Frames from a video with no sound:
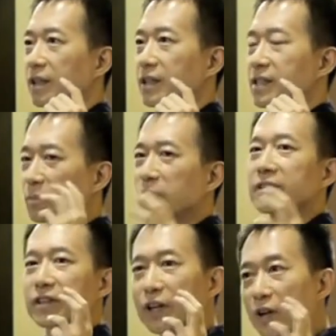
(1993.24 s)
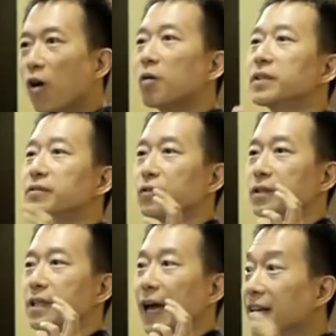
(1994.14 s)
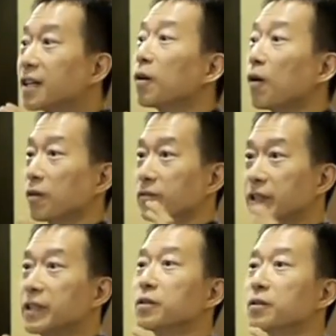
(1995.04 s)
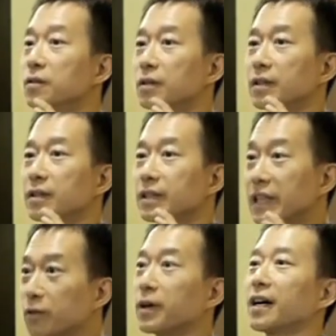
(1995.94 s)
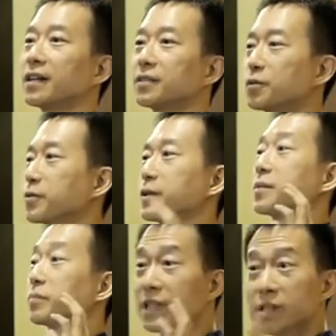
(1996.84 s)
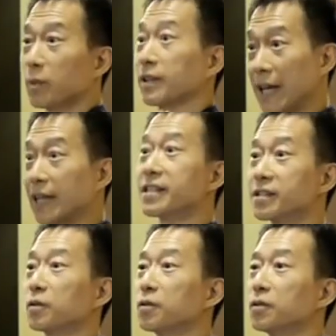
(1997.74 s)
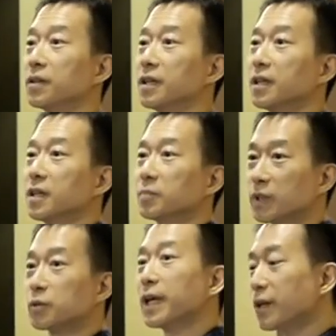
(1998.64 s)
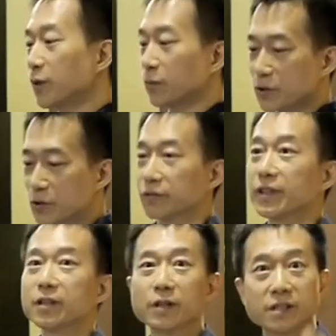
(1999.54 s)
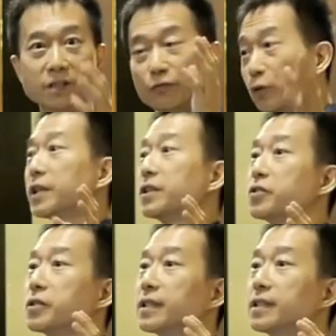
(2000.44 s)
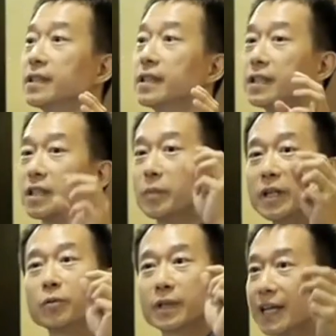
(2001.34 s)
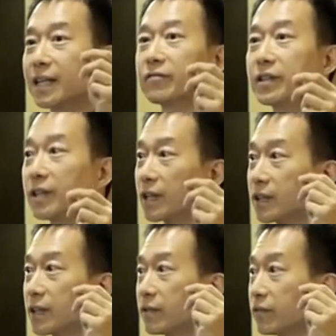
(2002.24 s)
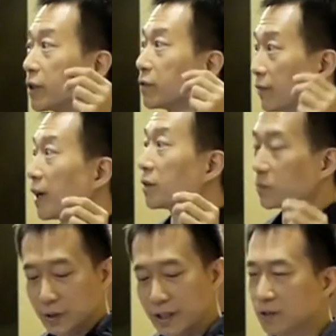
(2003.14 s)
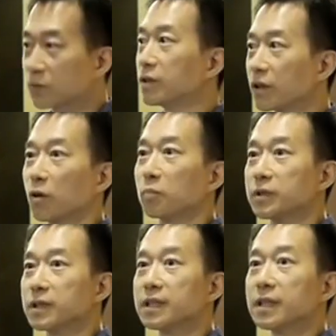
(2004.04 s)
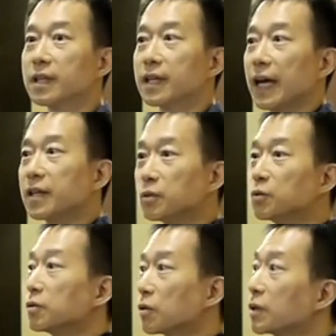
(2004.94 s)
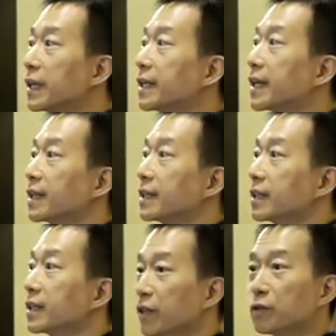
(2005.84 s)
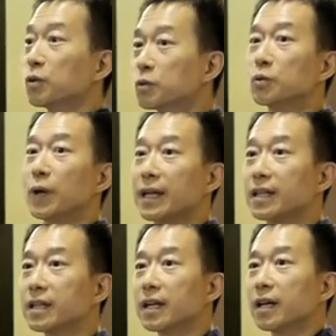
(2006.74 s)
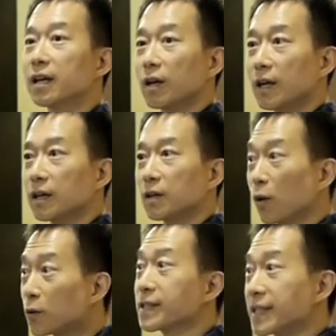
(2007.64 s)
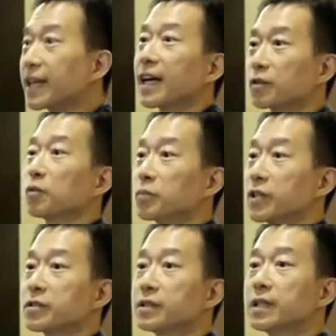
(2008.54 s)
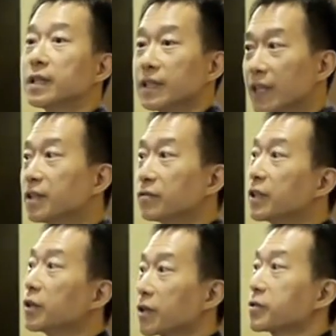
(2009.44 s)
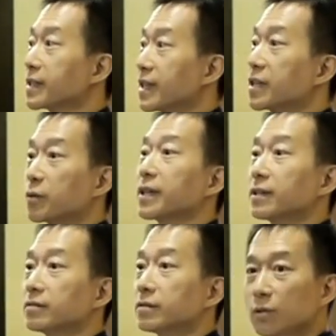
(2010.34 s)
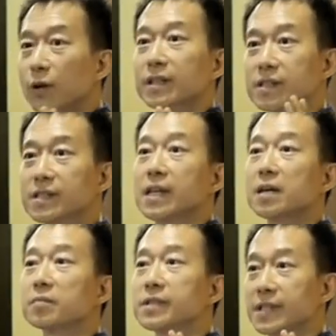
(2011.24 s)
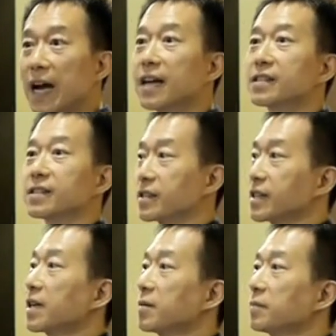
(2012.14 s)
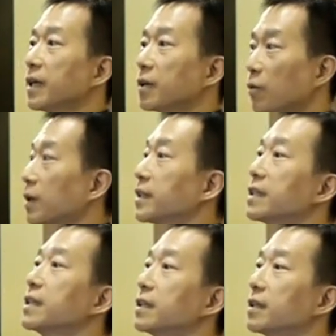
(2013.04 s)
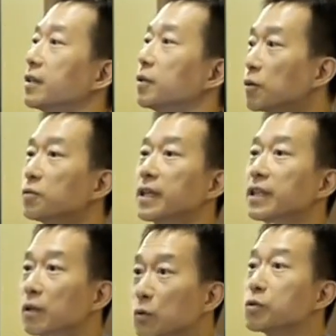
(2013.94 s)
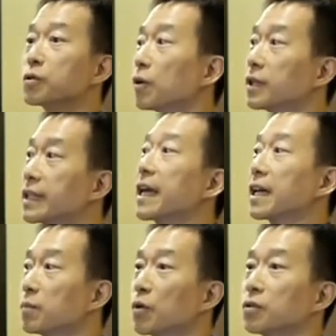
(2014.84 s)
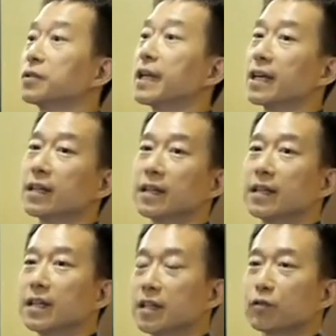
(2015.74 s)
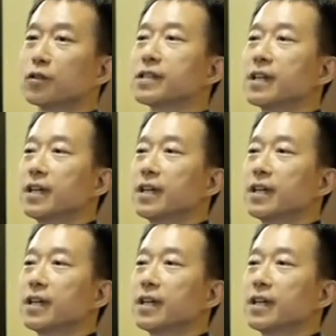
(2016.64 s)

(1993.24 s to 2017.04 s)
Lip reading: something very common for the analog video era, which was just about 10 years ago. But today, when we shoot video, it's fully digital. The minute we take the video file, put it into your computer, and you do non-linear editing, if you don't do any lossy kind of compression, then the video actually stays quite the same size, the same quality. You don't really lose quality anymore today. And of course,